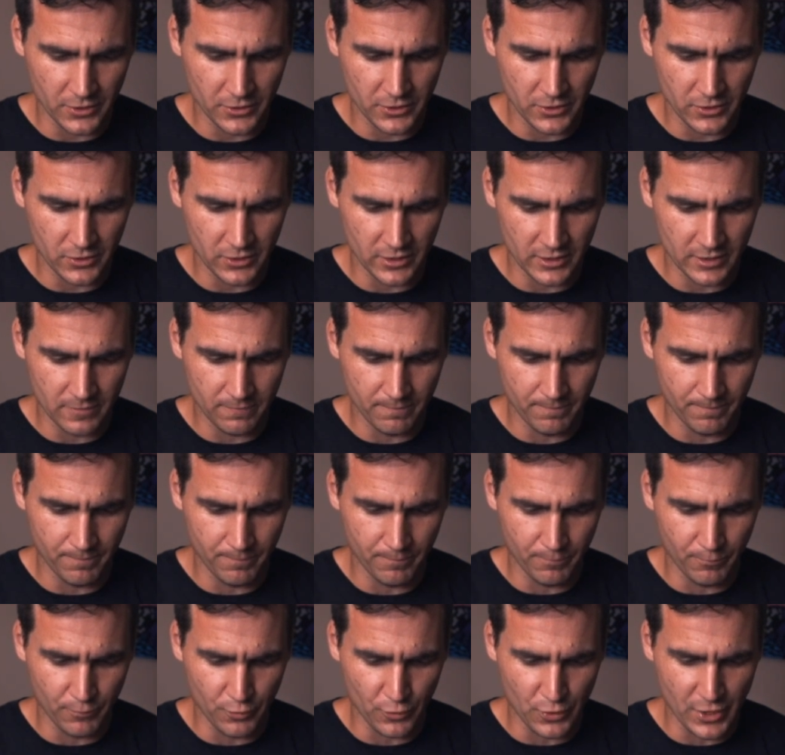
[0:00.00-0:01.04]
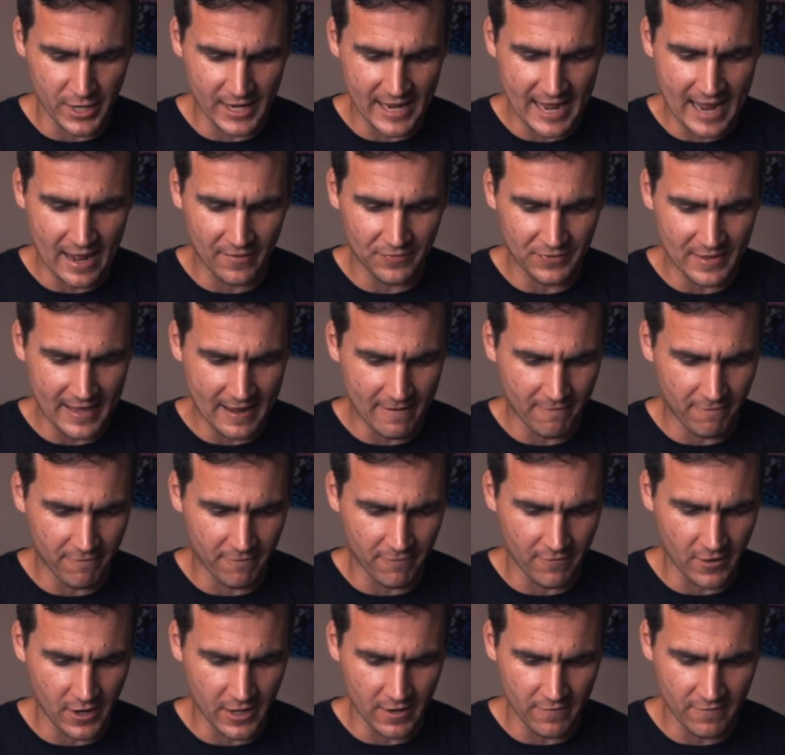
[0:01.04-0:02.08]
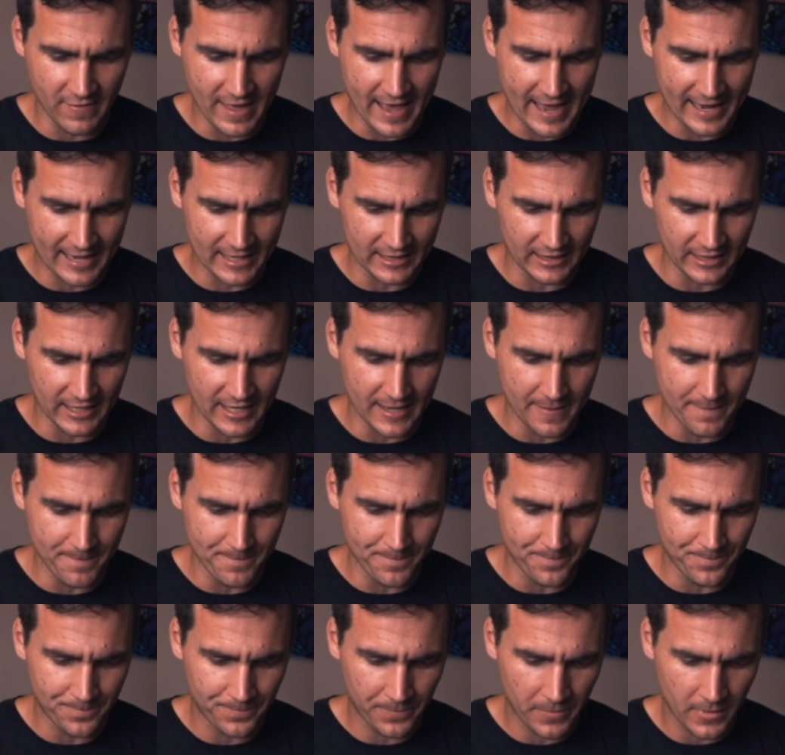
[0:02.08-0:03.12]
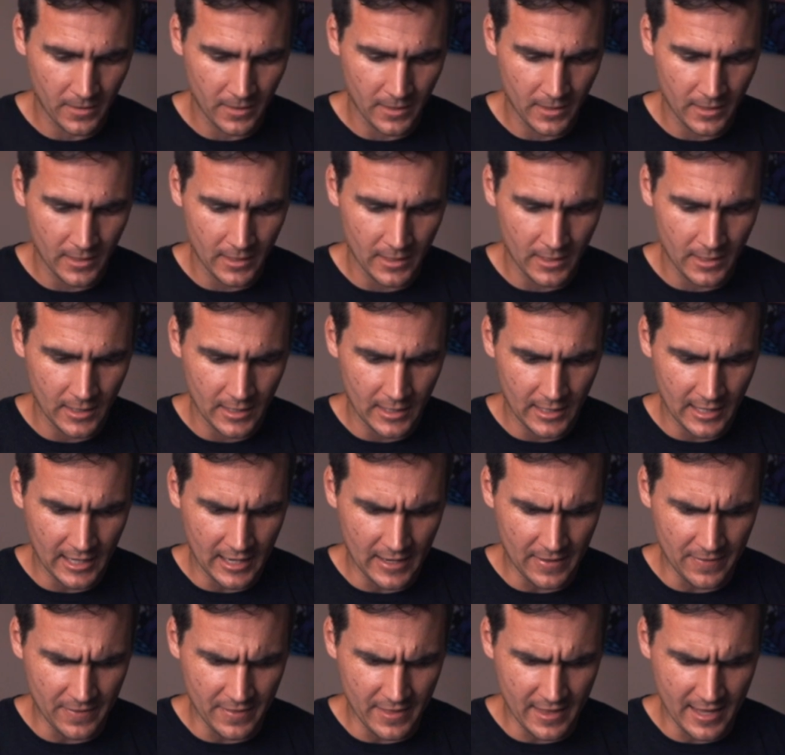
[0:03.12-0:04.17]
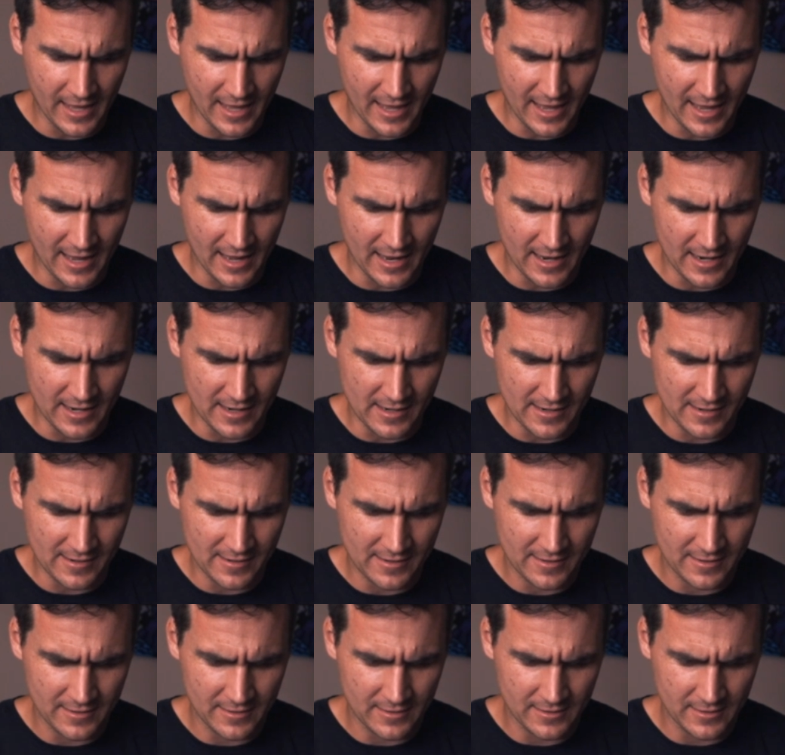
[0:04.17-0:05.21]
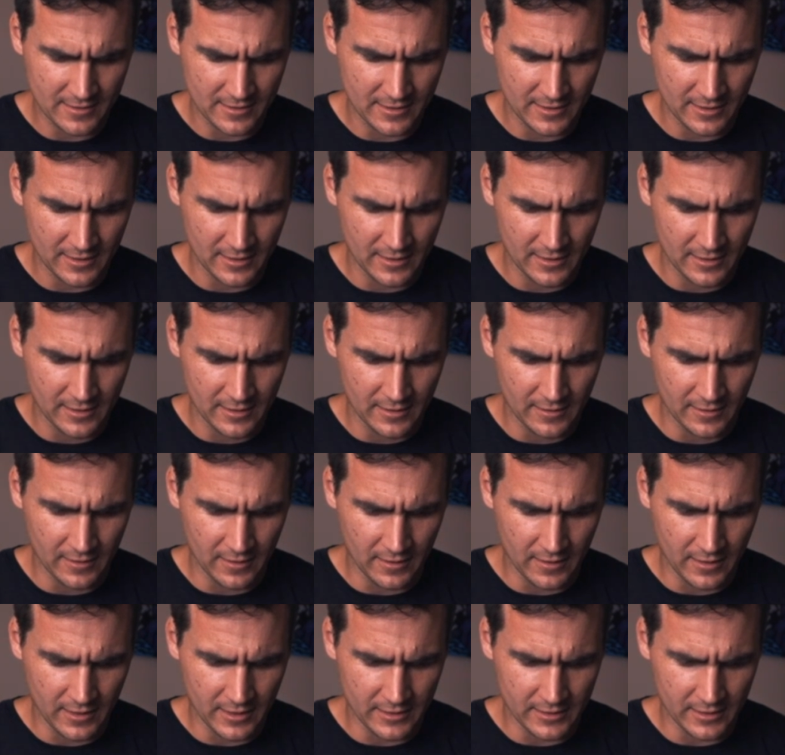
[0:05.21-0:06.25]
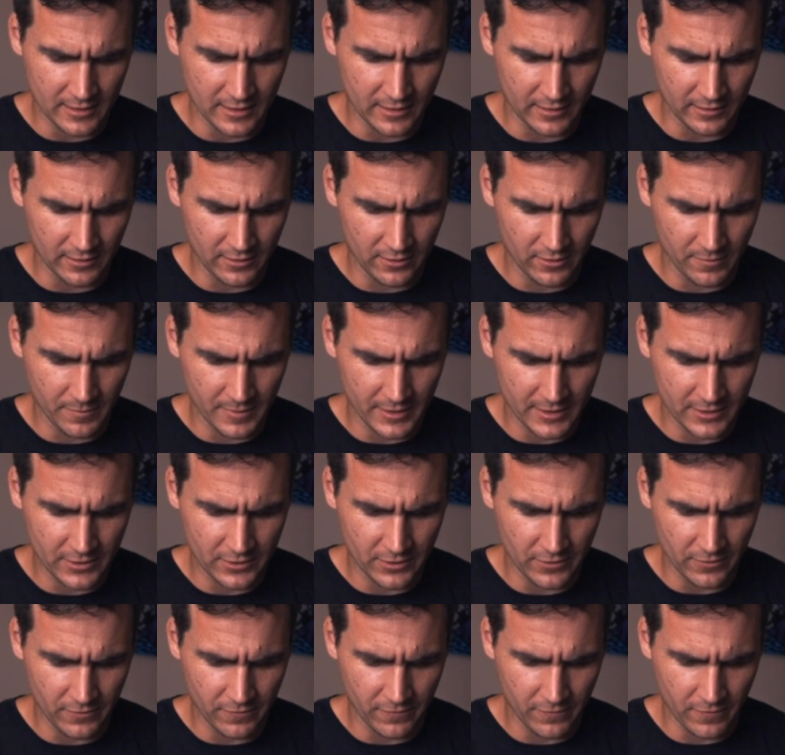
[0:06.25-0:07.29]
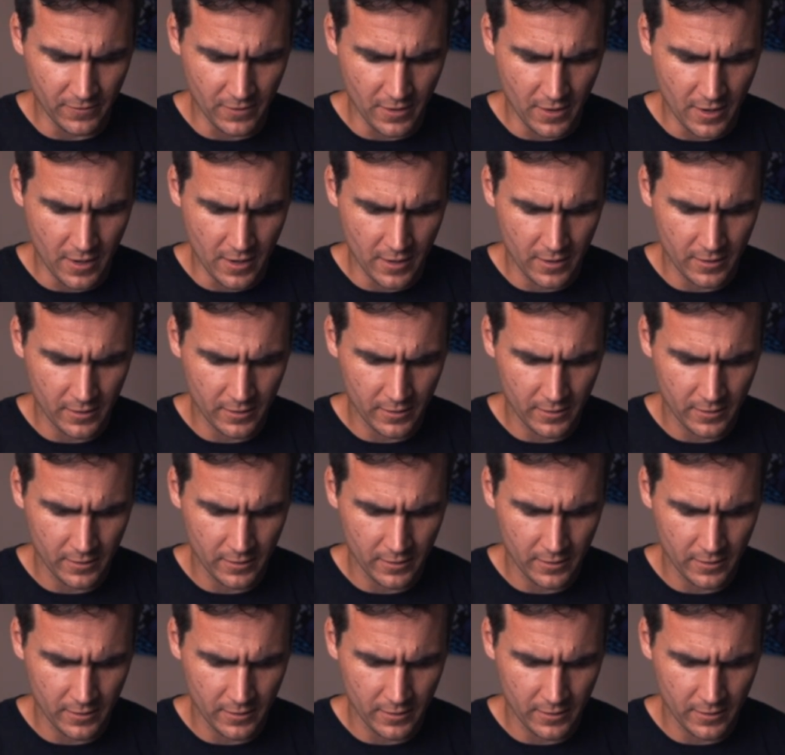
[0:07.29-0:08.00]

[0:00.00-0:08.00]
So just bring out that front of that clip, and then I did a little bit too far.